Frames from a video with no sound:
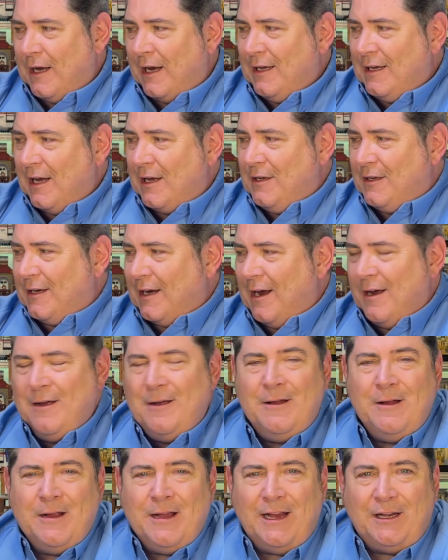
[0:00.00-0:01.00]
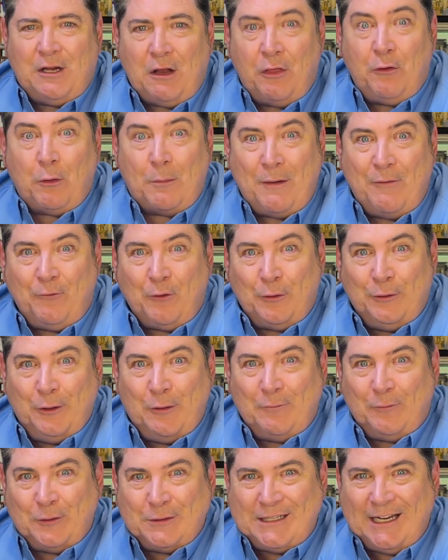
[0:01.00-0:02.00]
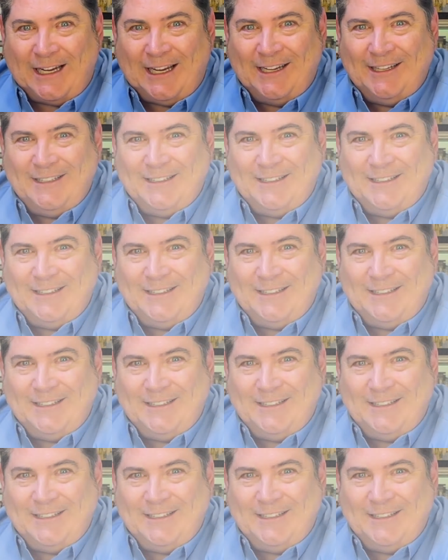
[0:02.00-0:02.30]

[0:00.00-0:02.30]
did throw me for a loop for a second.